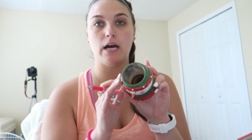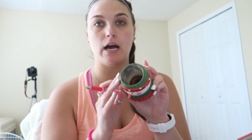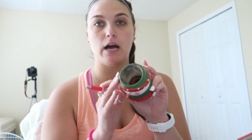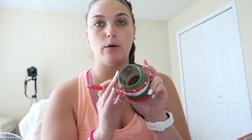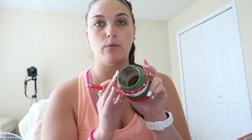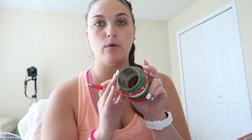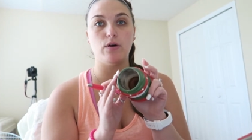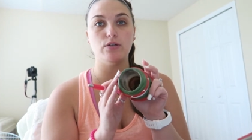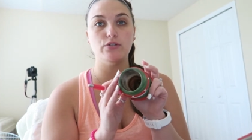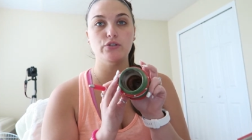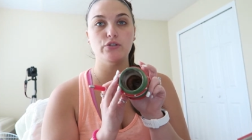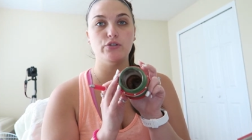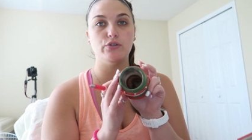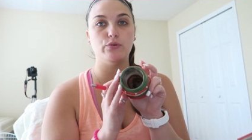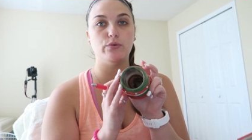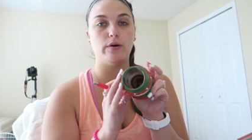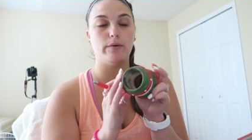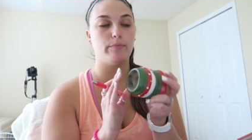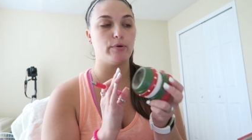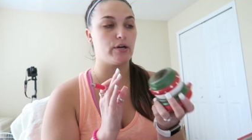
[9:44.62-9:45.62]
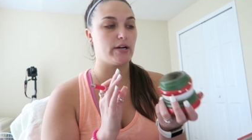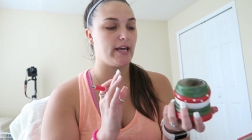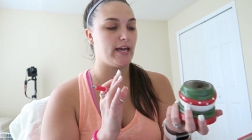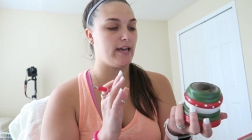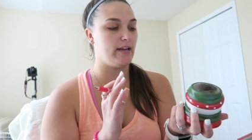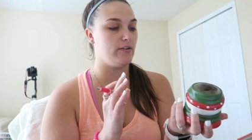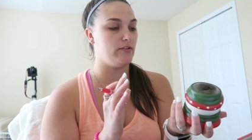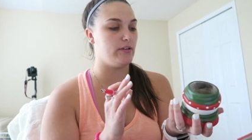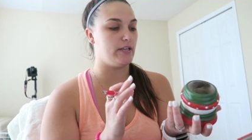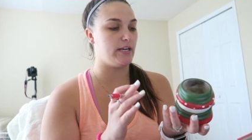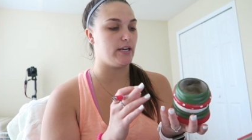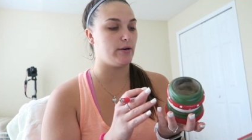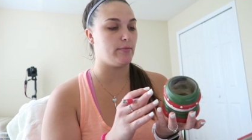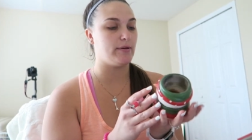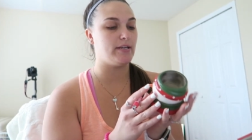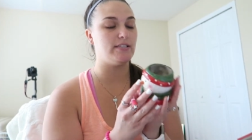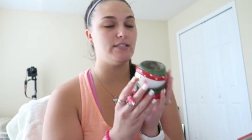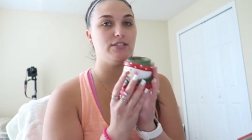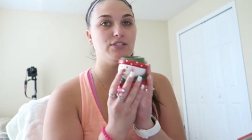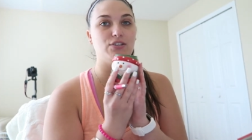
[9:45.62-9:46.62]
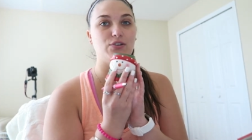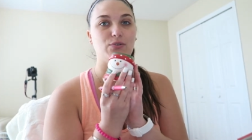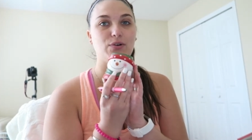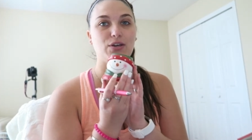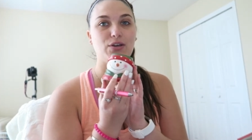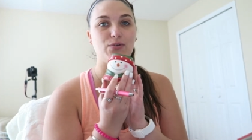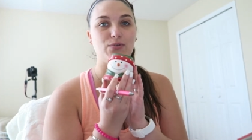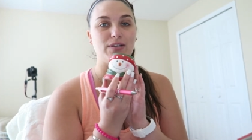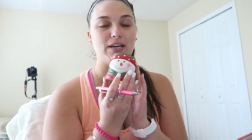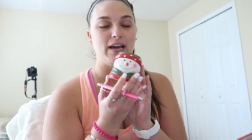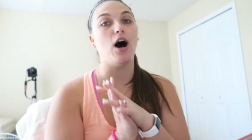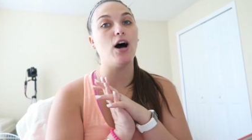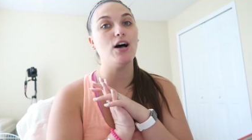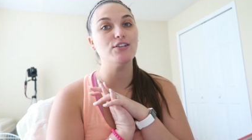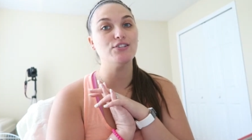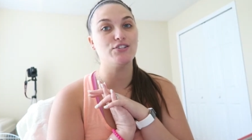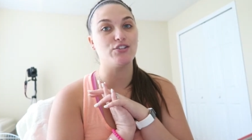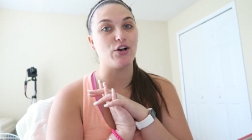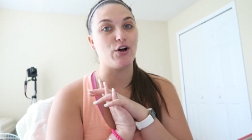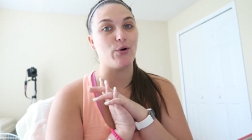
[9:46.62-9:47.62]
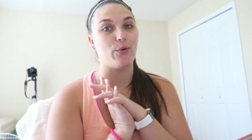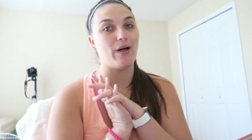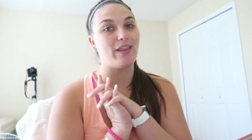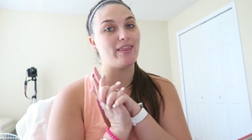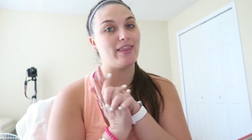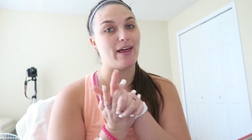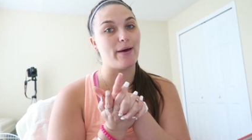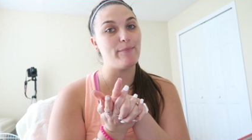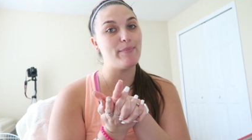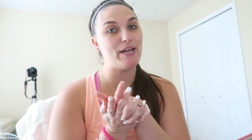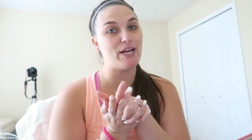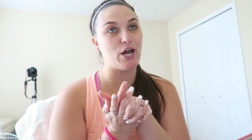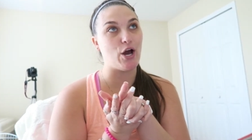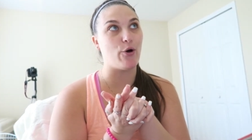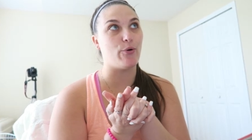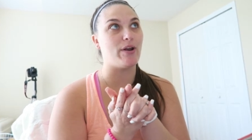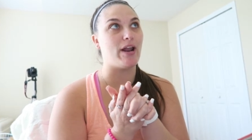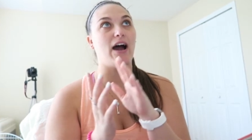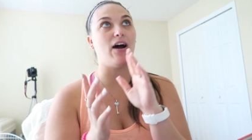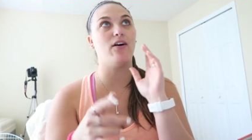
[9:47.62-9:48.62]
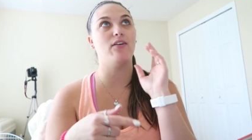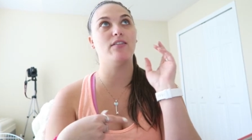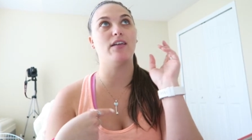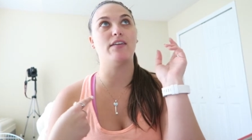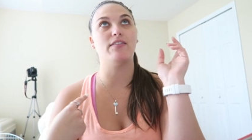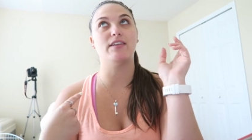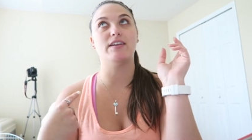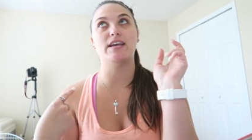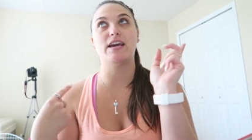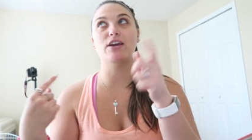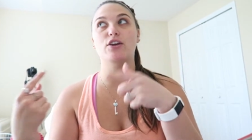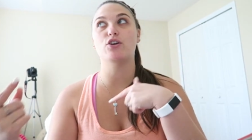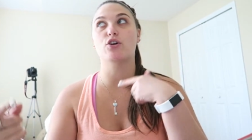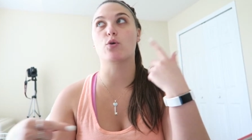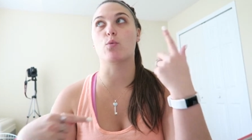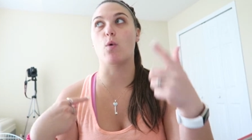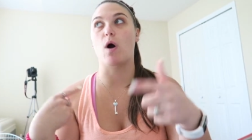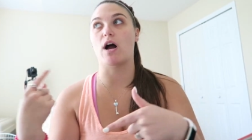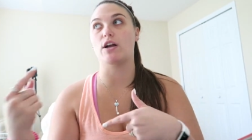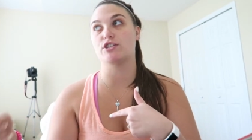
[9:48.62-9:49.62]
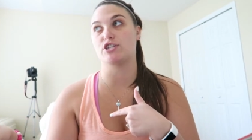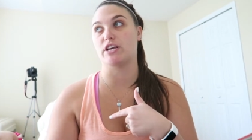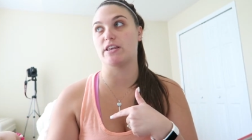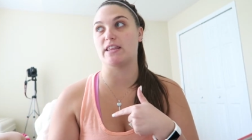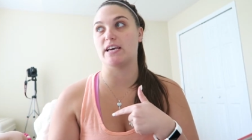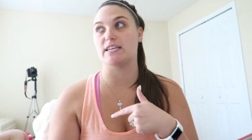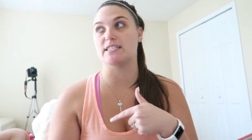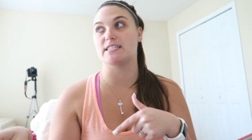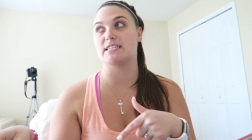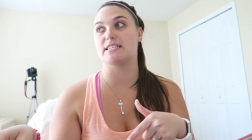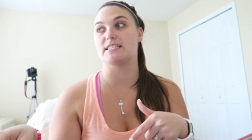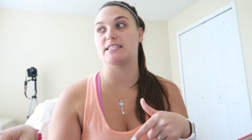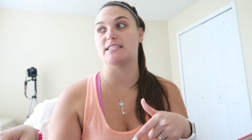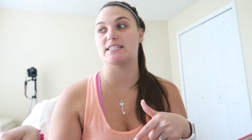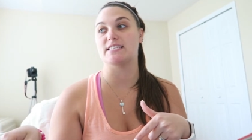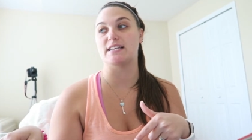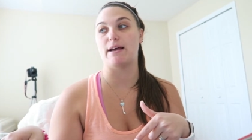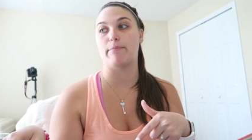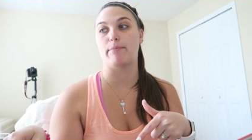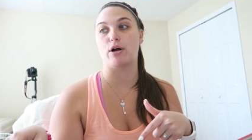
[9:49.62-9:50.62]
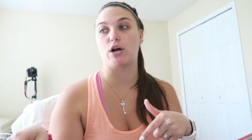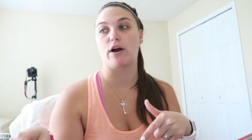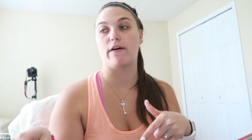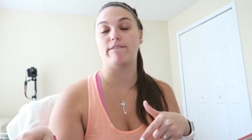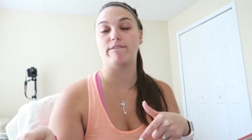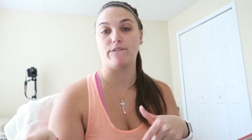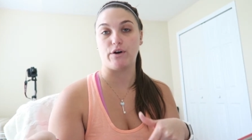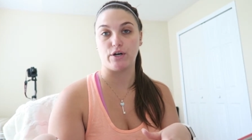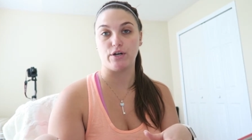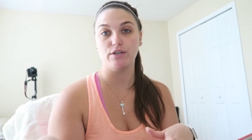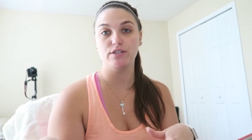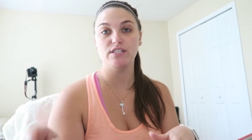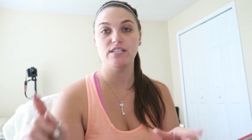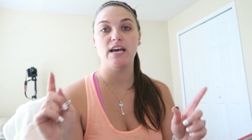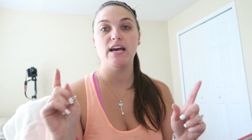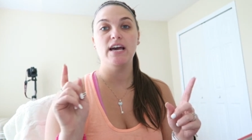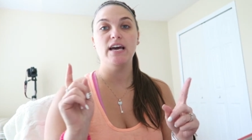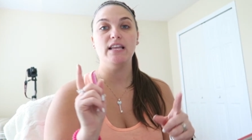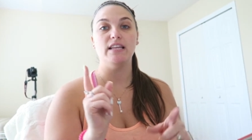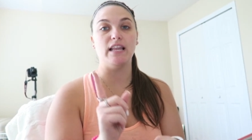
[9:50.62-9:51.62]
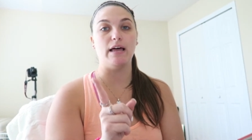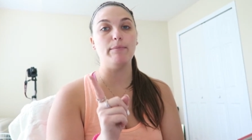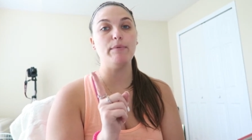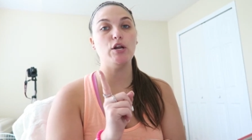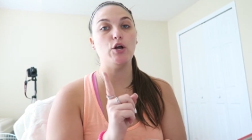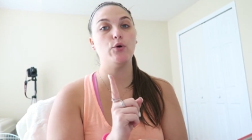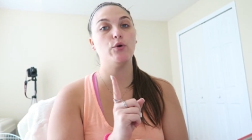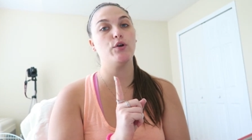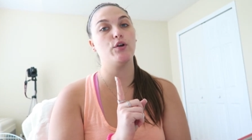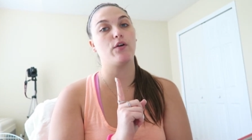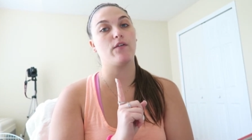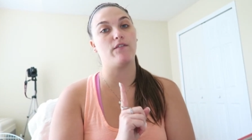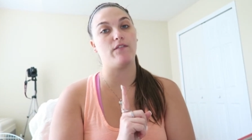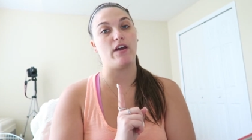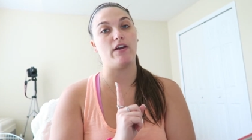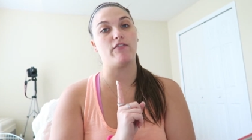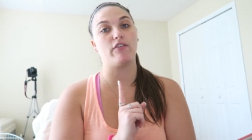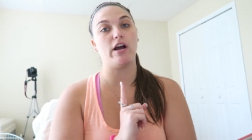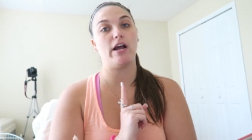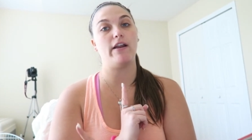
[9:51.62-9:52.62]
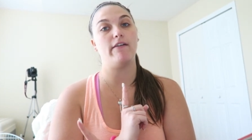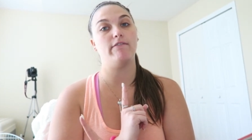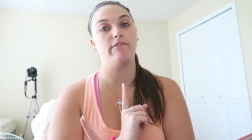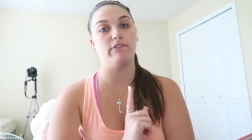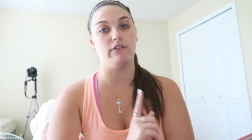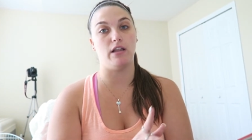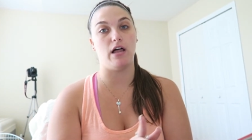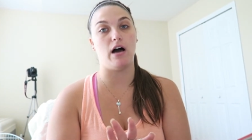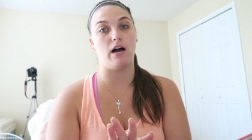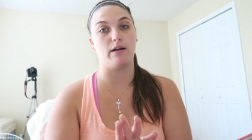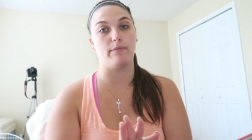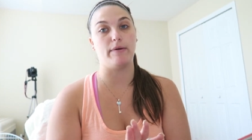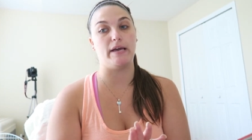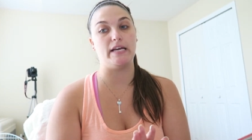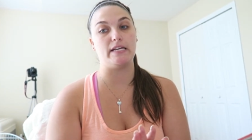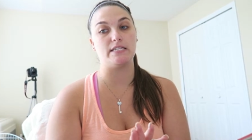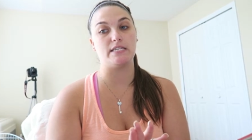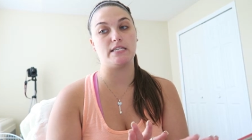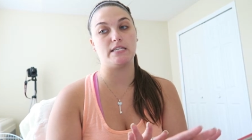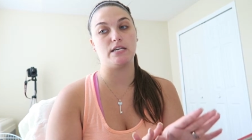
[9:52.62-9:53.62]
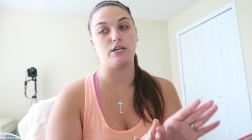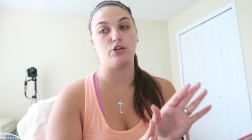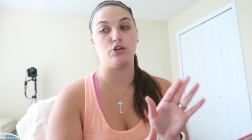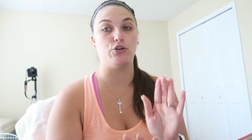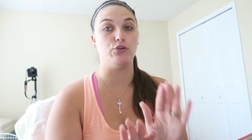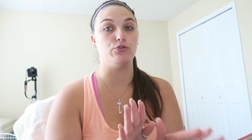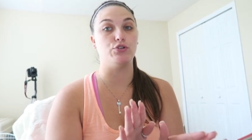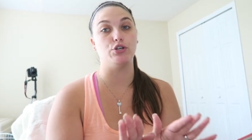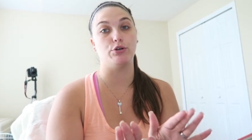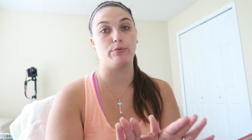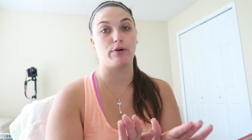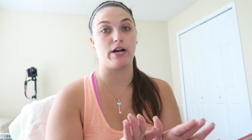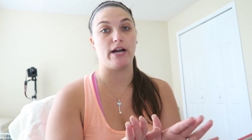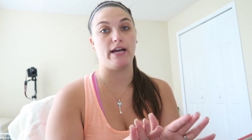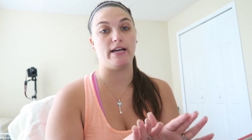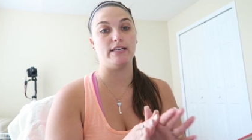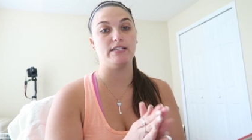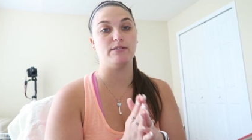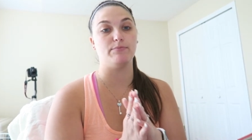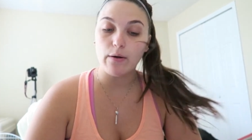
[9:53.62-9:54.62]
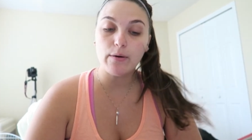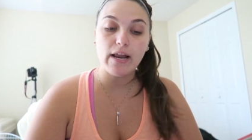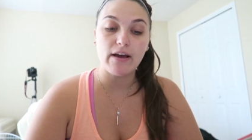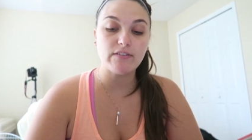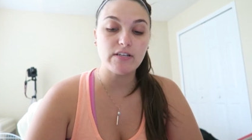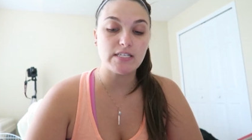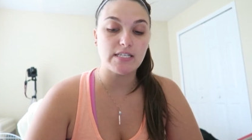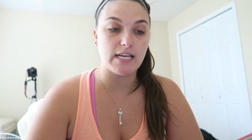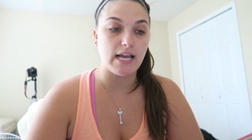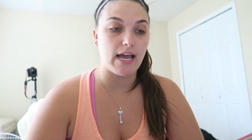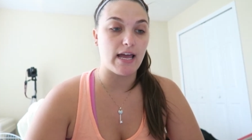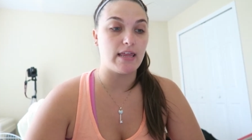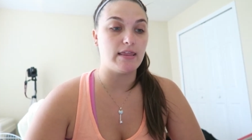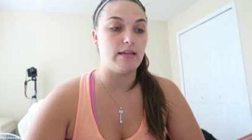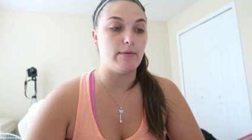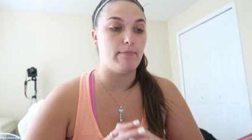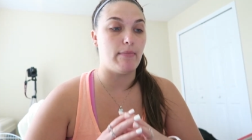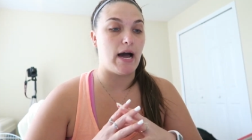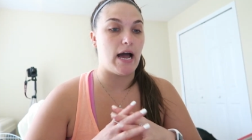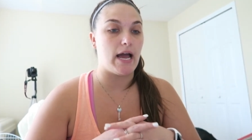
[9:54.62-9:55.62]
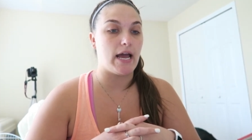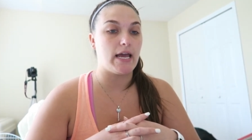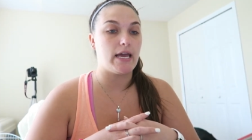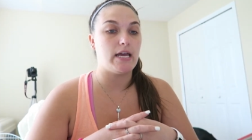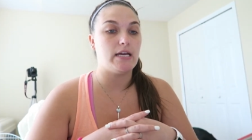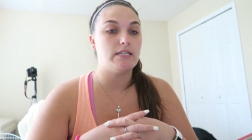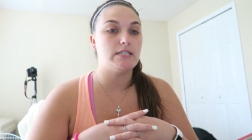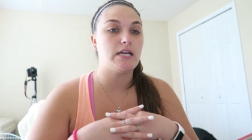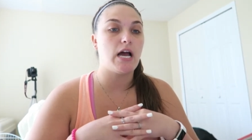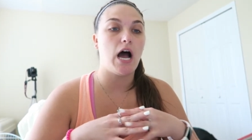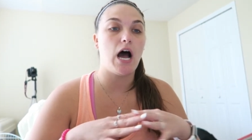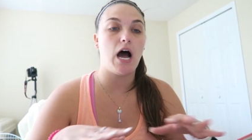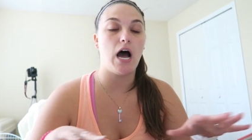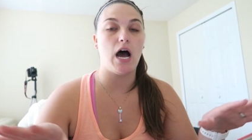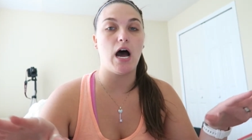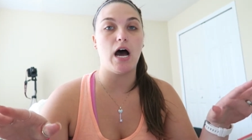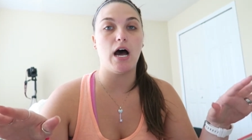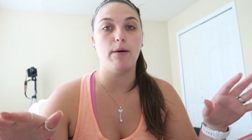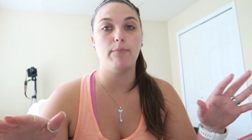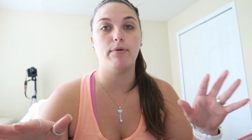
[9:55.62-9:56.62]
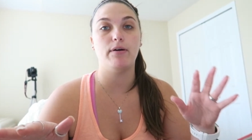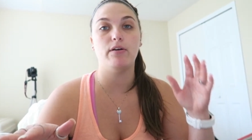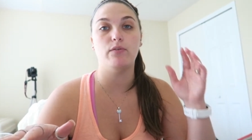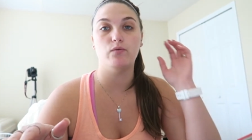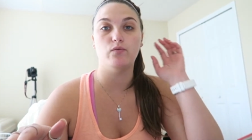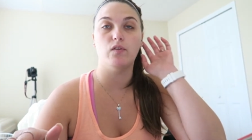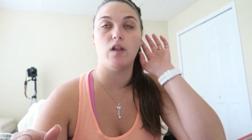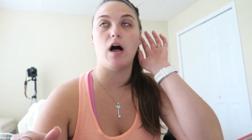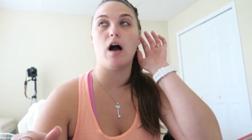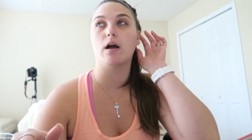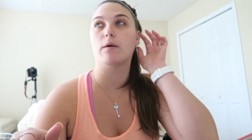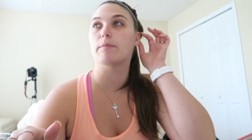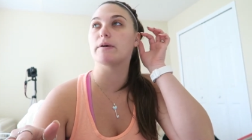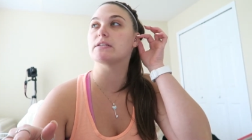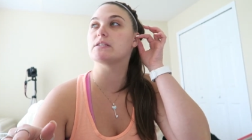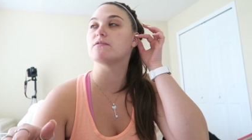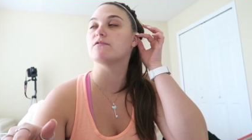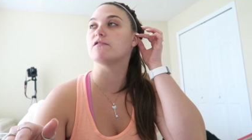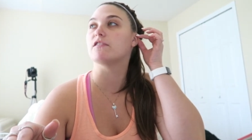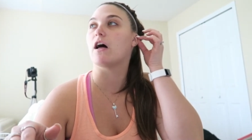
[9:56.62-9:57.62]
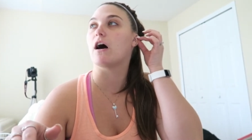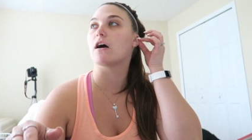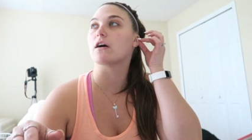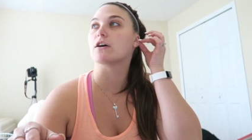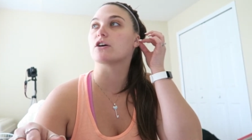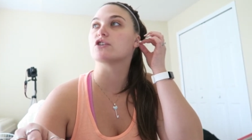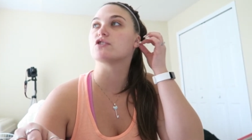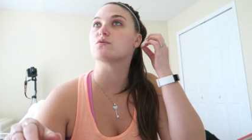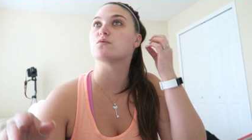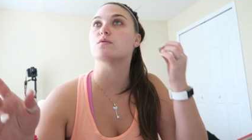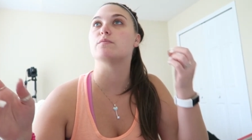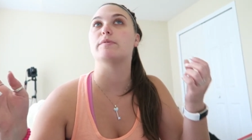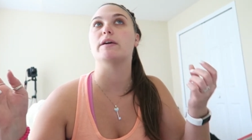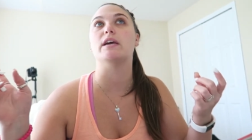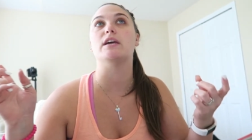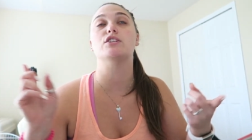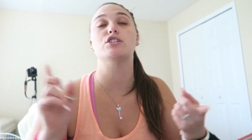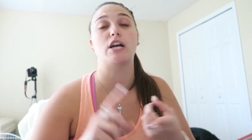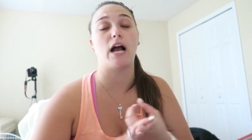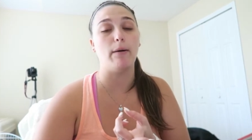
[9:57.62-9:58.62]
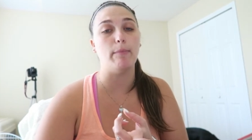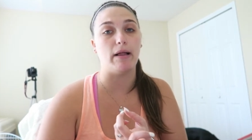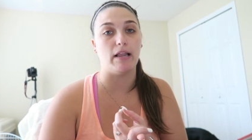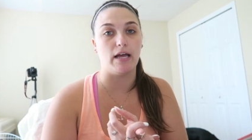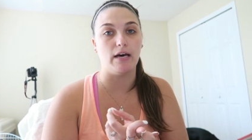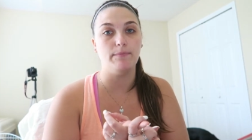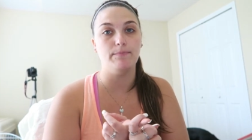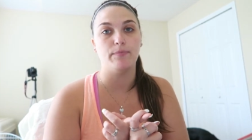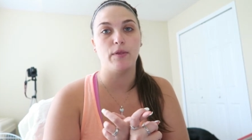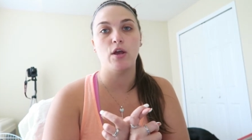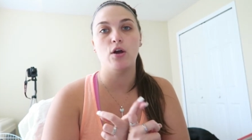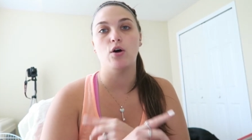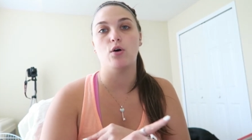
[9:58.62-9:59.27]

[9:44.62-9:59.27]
I want to burn a candle in here because he's so cute. Also, let me know, now that the day you're watching this is December 1st, let me know who your favorite Vlogmas YouTuber is. I would have to say that my top Vlogmas vloggers would be Chabella,